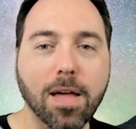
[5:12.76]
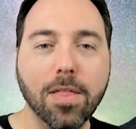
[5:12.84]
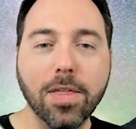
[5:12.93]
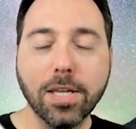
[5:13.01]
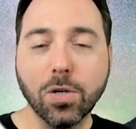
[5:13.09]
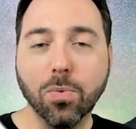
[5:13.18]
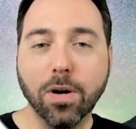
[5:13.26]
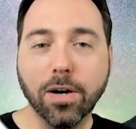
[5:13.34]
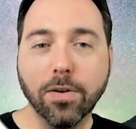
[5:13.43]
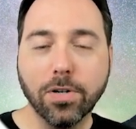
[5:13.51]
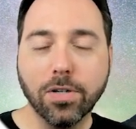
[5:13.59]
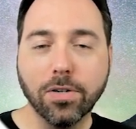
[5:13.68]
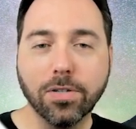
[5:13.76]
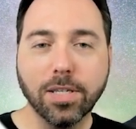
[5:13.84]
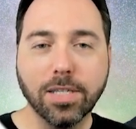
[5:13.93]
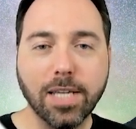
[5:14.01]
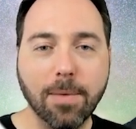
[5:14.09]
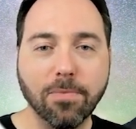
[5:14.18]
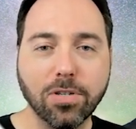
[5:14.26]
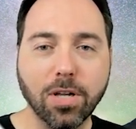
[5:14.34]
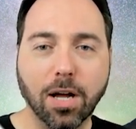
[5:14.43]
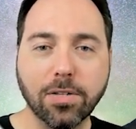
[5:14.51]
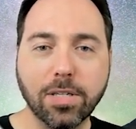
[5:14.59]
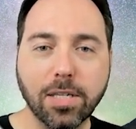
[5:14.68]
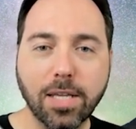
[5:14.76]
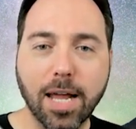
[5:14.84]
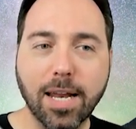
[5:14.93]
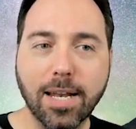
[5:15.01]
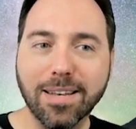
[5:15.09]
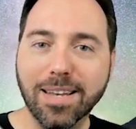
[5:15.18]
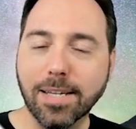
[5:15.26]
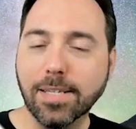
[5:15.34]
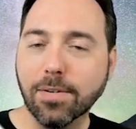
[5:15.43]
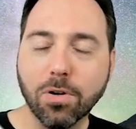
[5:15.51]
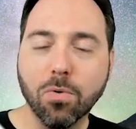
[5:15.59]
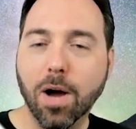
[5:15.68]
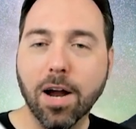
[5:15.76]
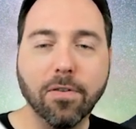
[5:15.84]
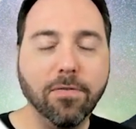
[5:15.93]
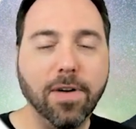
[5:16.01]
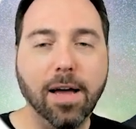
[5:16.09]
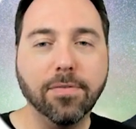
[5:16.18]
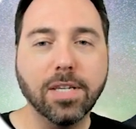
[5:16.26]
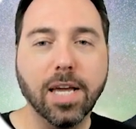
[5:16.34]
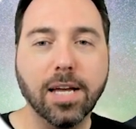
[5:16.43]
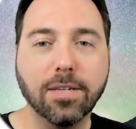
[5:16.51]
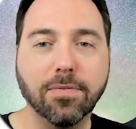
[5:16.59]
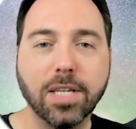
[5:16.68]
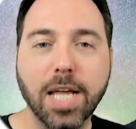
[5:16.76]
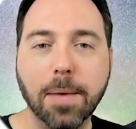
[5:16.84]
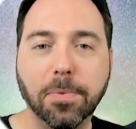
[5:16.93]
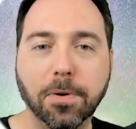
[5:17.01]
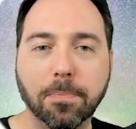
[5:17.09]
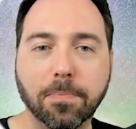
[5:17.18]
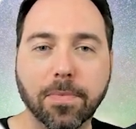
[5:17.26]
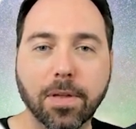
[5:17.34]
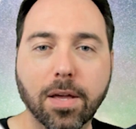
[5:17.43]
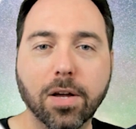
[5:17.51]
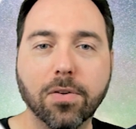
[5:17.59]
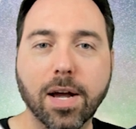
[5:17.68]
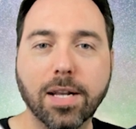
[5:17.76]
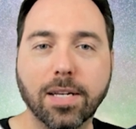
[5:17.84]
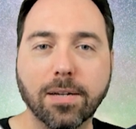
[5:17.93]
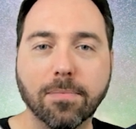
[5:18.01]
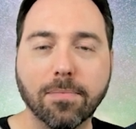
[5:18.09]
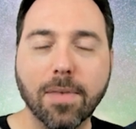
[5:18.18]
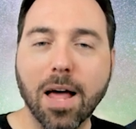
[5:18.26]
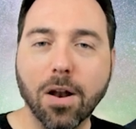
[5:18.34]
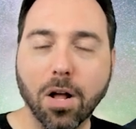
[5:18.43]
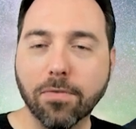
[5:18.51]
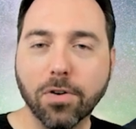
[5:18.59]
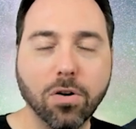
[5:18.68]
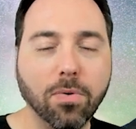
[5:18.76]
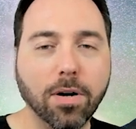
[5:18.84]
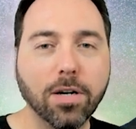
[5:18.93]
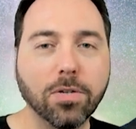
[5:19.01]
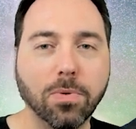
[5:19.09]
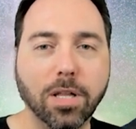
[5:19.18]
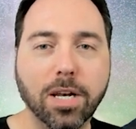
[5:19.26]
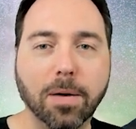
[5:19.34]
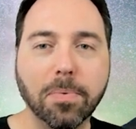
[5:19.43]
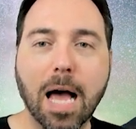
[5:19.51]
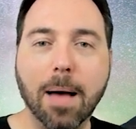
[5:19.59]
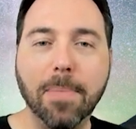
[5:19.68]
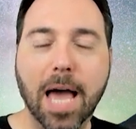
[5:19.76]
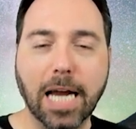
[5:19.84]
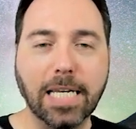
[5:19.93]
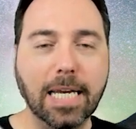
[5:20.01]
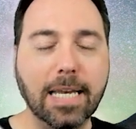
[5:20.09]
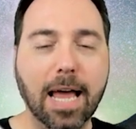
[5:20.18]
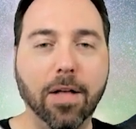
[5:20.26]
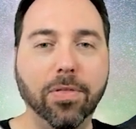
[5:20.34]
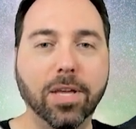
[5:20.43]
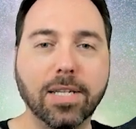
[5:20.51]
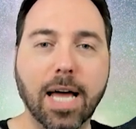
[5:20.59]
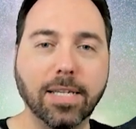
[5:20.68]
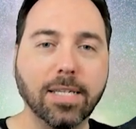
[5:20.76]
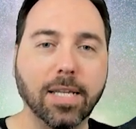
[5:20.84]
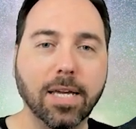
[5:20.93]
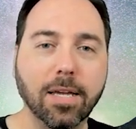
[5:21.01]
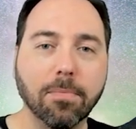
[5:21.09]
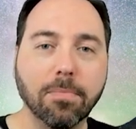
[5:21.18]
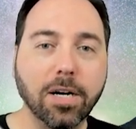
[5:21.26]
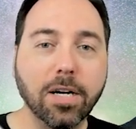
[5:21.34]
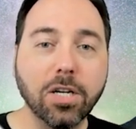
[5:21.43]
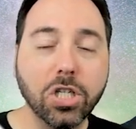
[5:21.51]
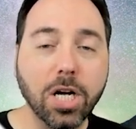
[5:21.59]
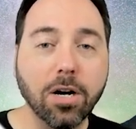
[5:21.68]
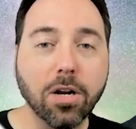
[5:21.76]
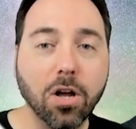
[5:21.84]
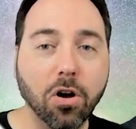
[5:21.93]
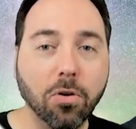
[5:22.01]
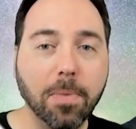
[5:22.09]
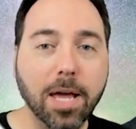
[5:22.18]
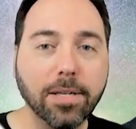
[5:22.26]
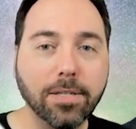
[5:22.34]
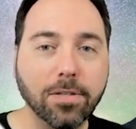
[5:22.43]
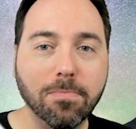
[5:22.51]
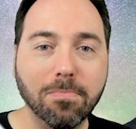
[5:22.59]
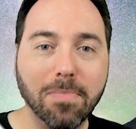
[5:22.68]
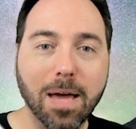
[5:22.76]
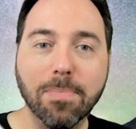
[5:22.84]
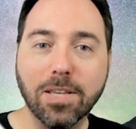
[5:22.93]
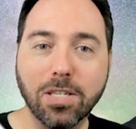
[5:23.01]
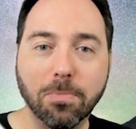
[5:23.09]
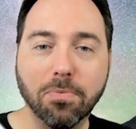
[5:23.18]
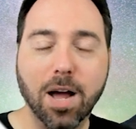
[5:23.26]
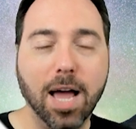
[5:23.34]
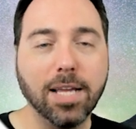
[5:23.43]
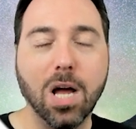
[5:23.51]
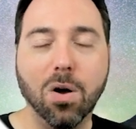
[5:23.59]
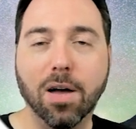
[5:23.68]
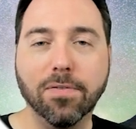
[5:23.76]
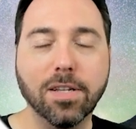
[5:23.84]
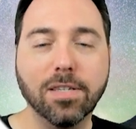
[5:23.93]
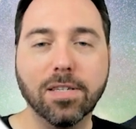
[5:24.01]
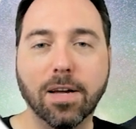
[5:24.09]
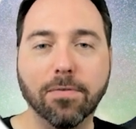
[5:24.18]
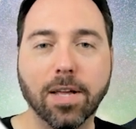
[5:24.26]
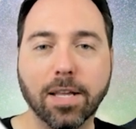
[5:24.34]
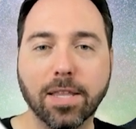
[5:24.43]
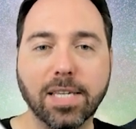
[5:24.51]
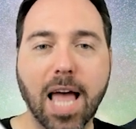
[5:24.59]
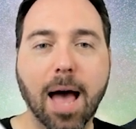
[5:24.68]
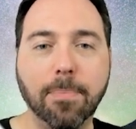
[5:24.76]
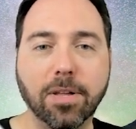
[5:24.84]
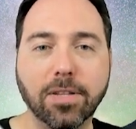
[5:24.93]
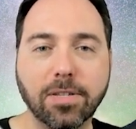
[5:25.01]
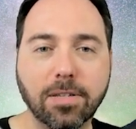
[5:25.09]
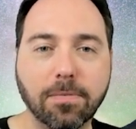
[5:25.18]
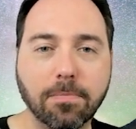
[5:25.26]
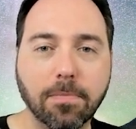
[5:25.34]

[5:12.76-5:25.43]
This query returns the same results, yet it doesn't require 5 scans of the table. Granted, not all of your queries will end up compacting down this nicely, but in a shared codebase, you might be surprised how often stuff like this happens.